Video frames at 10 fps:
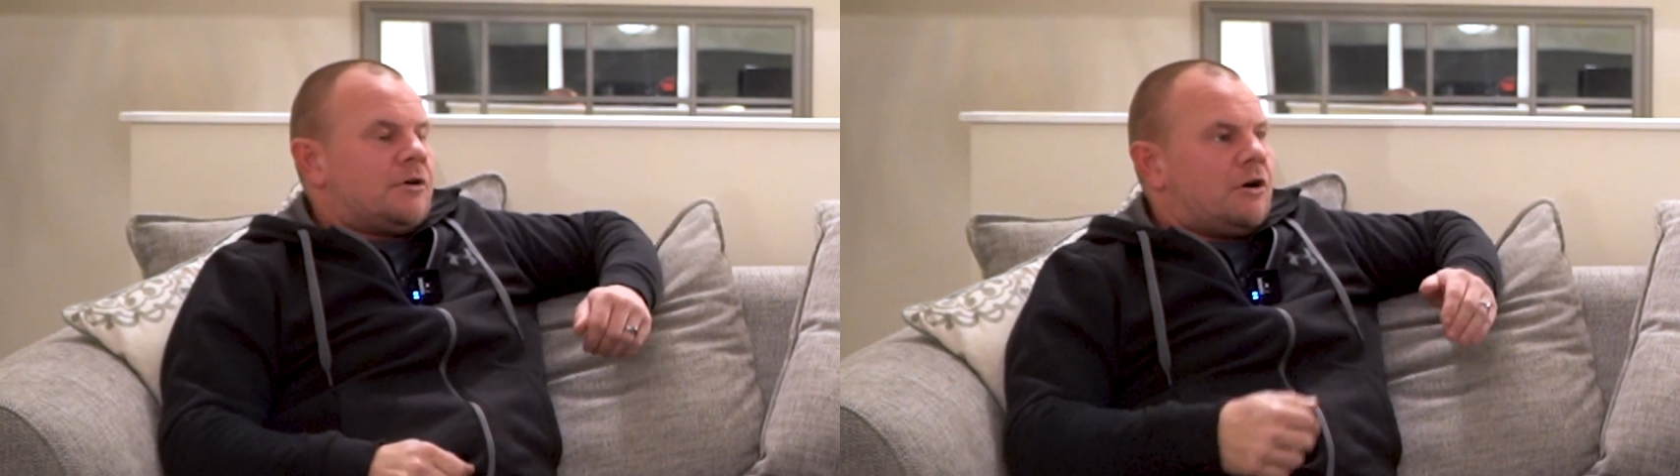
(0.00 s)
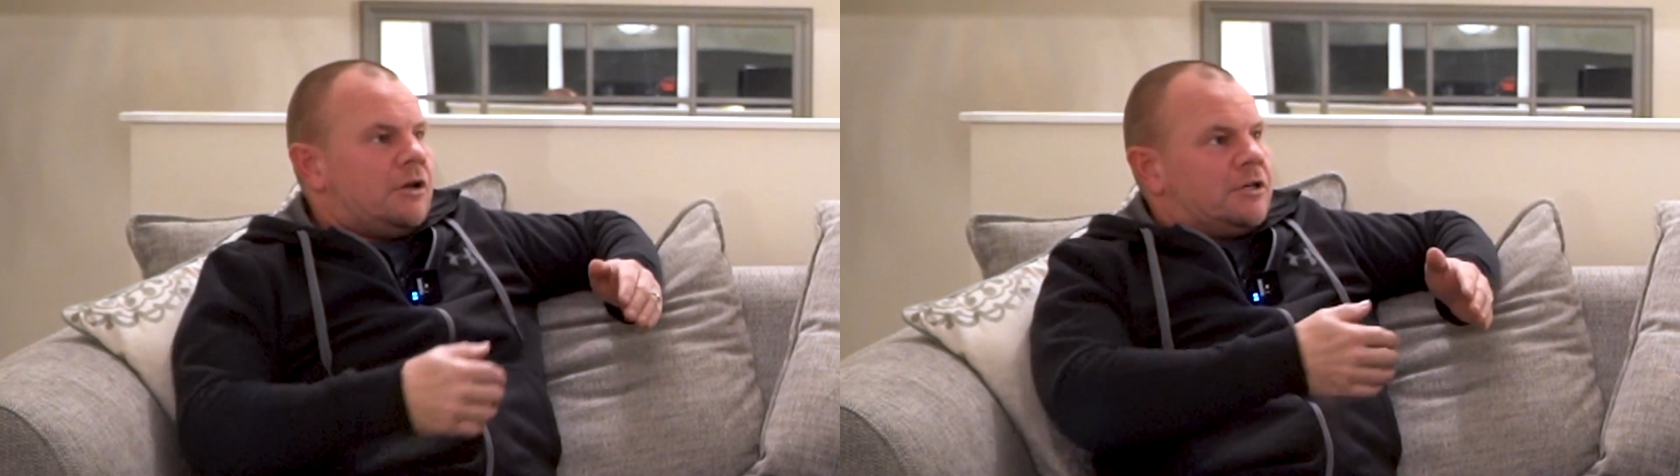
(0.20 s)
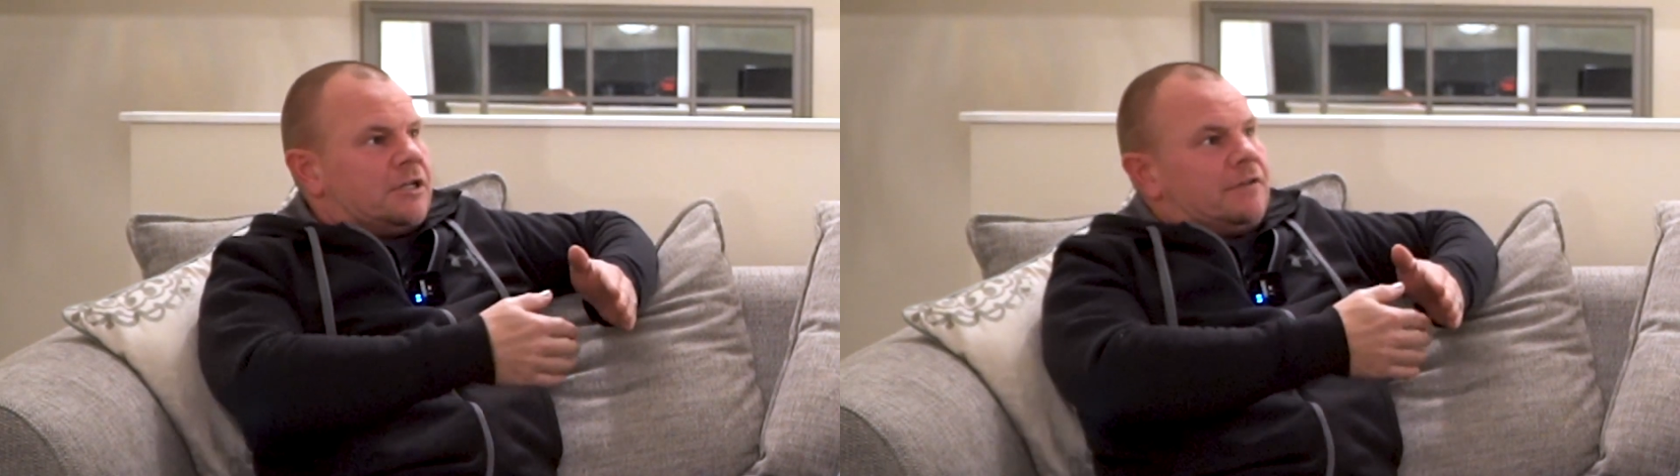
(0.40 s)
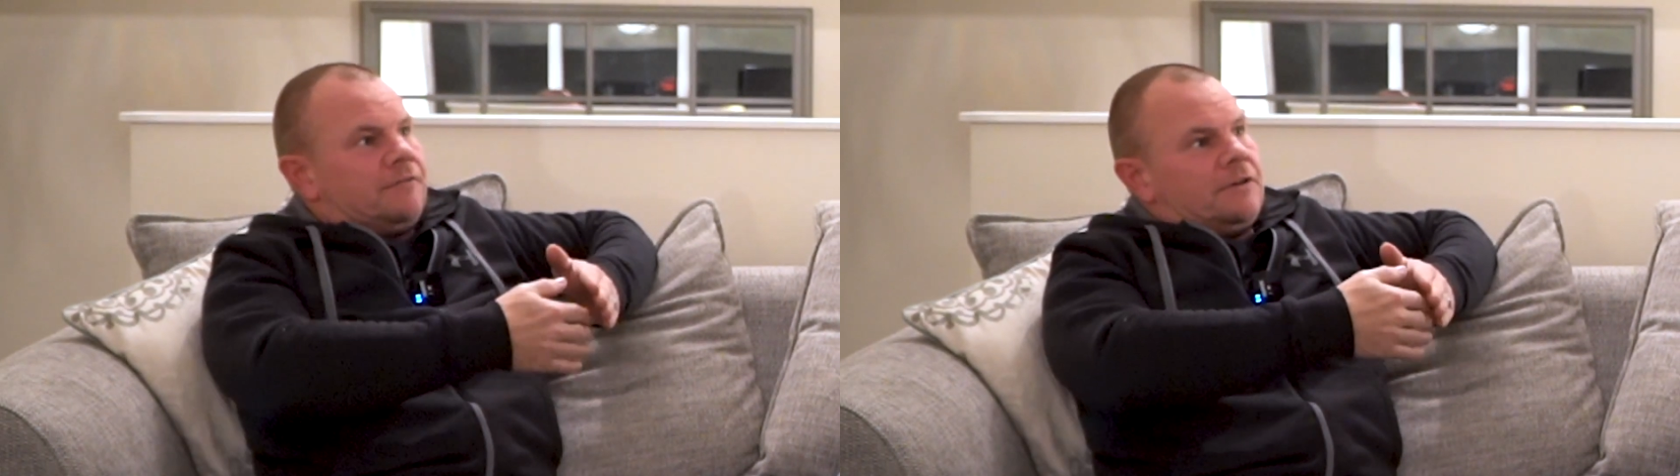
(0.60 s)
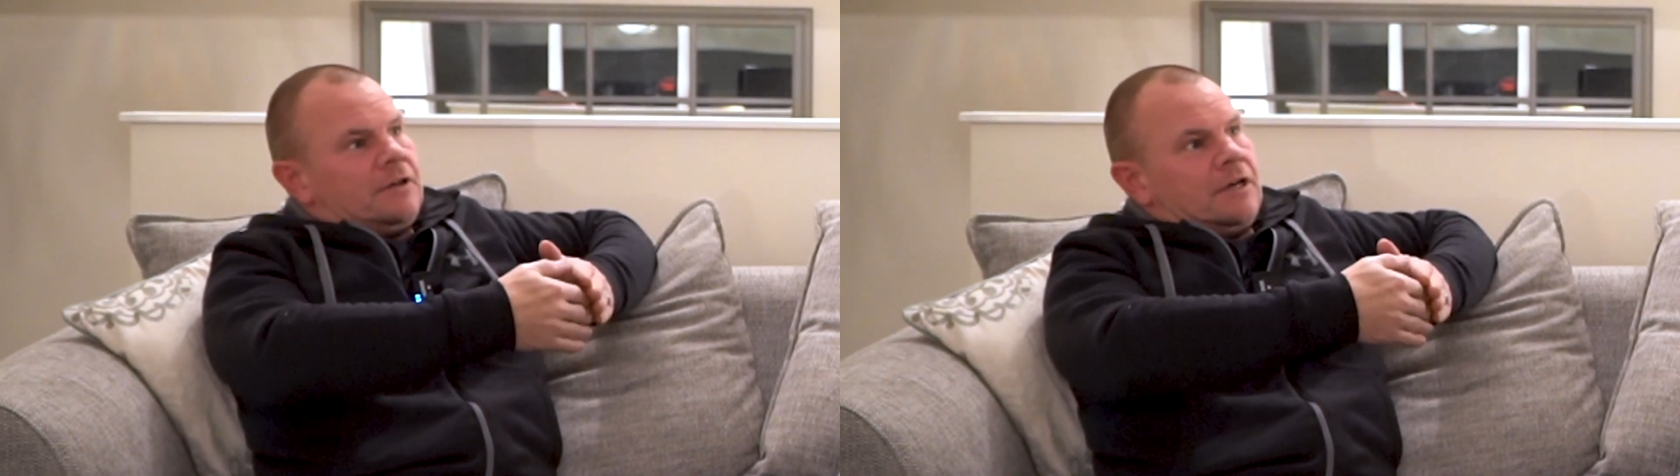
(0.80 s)
I look at it
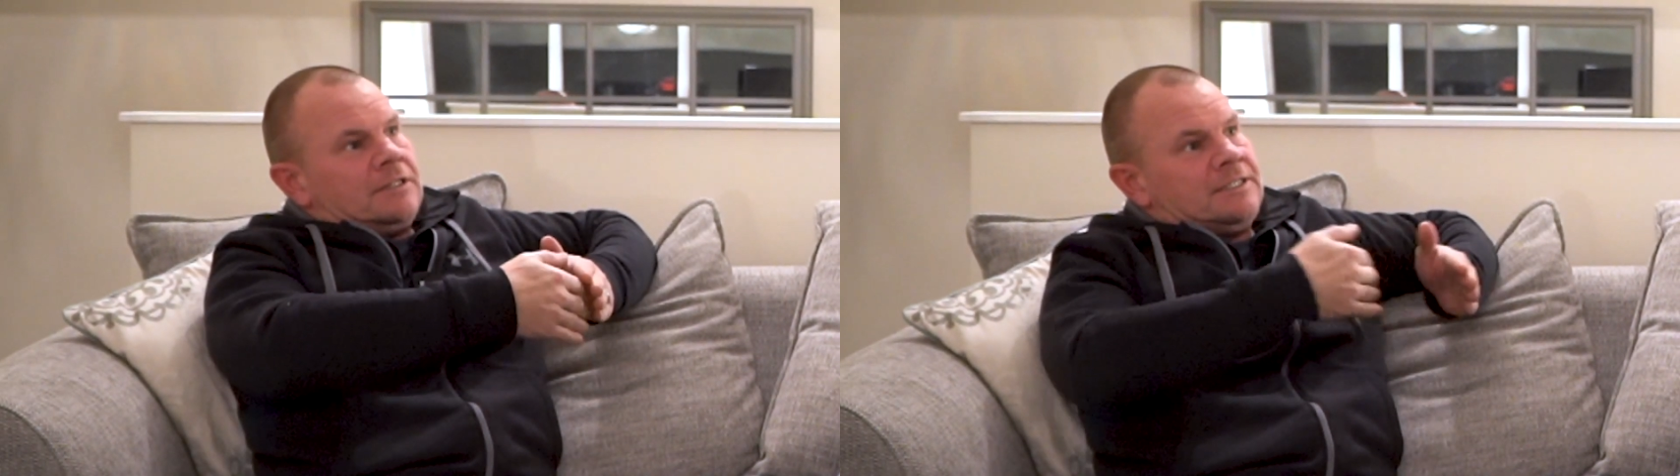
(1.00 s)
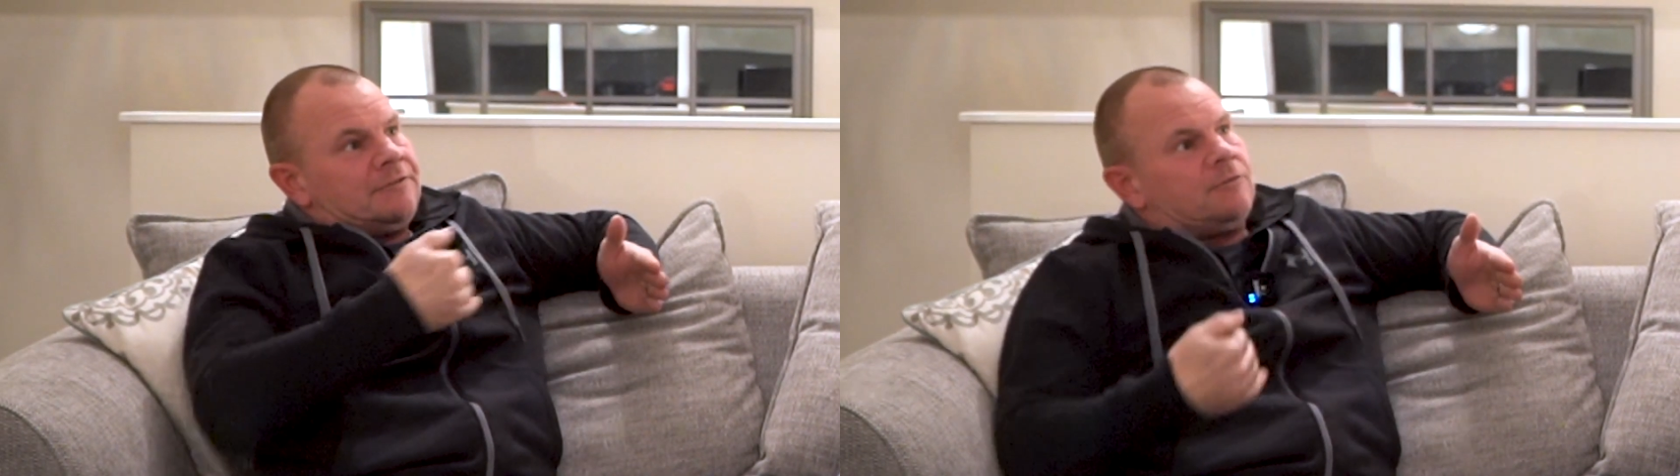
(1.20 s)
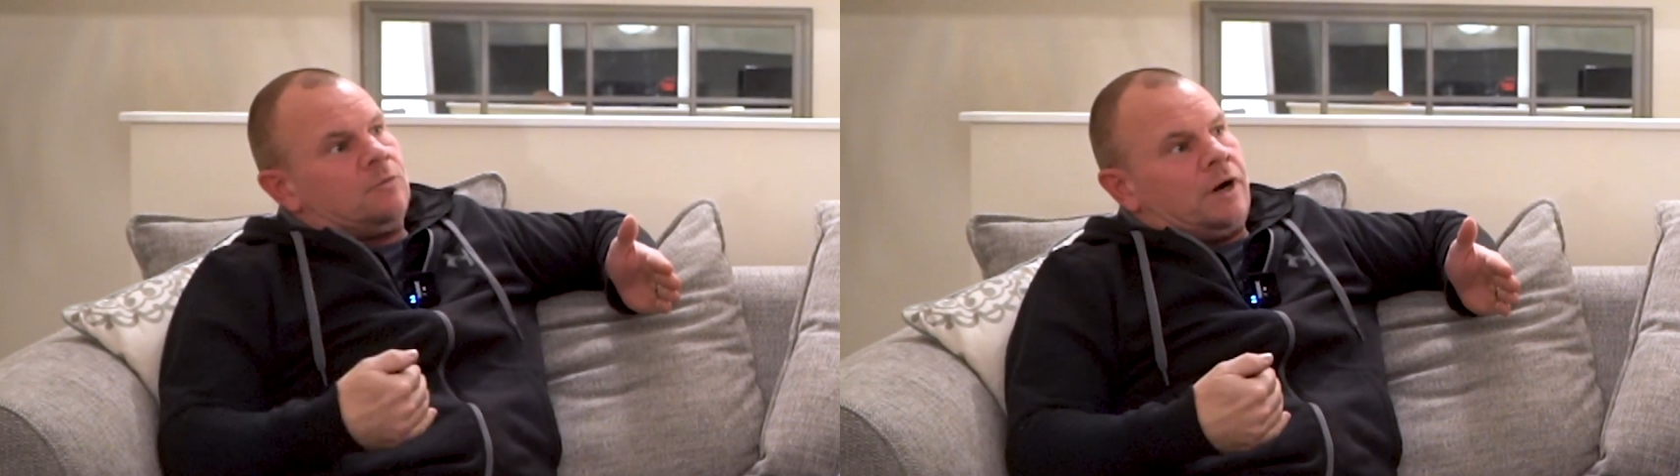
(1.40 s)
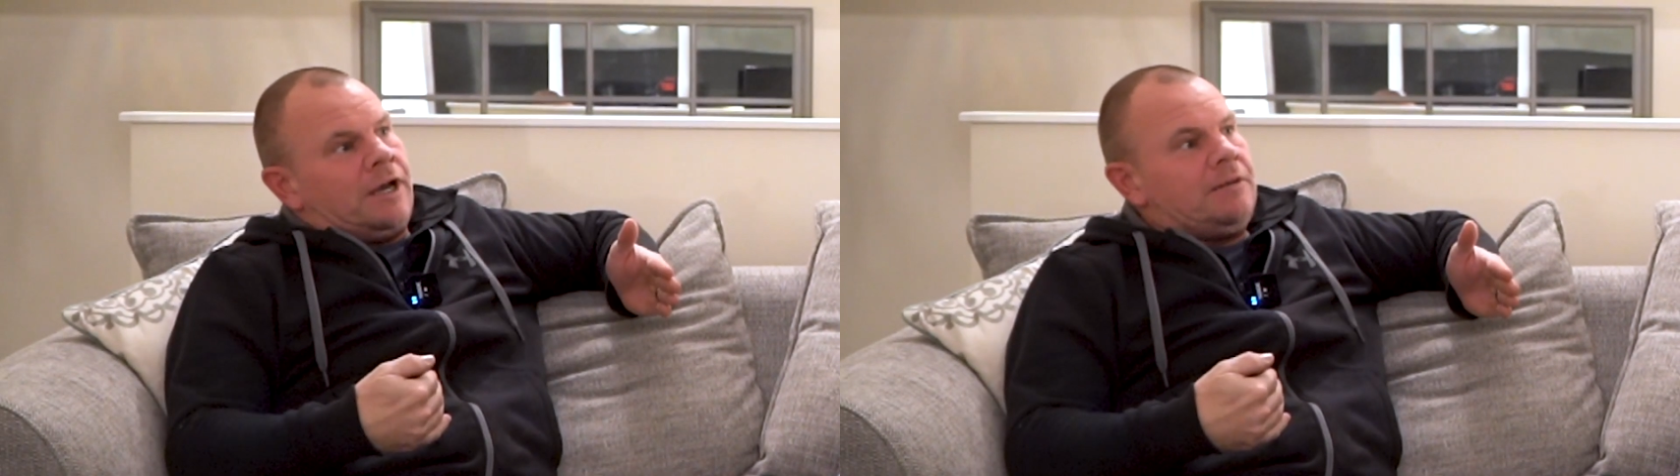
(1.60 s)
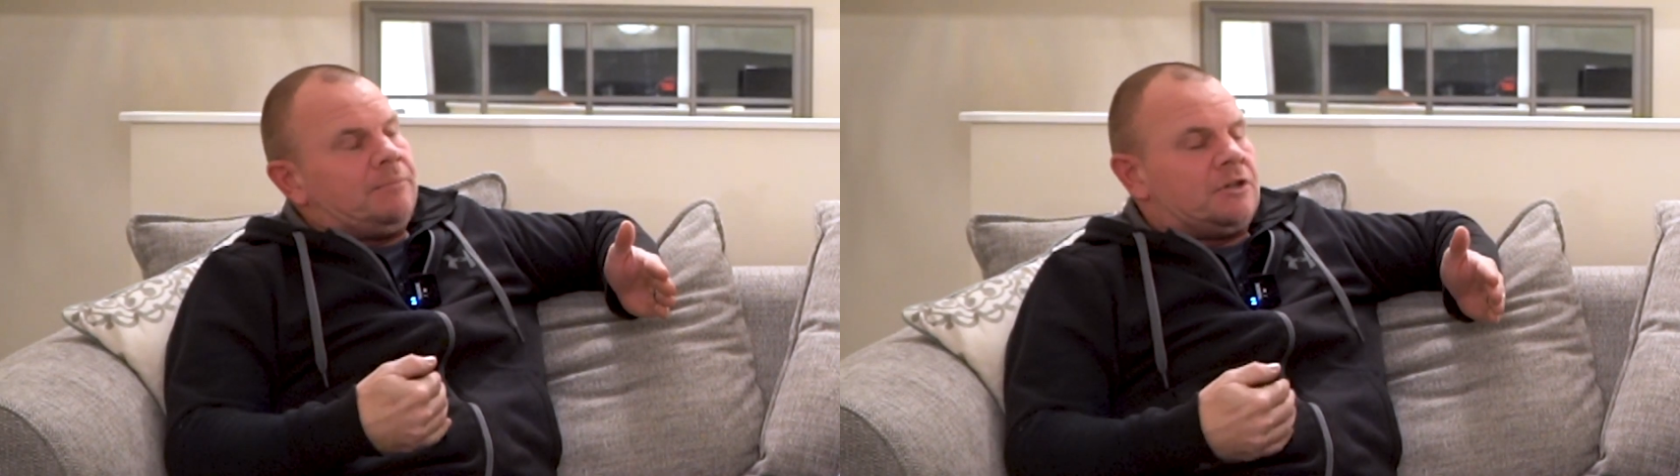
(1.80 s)
a different way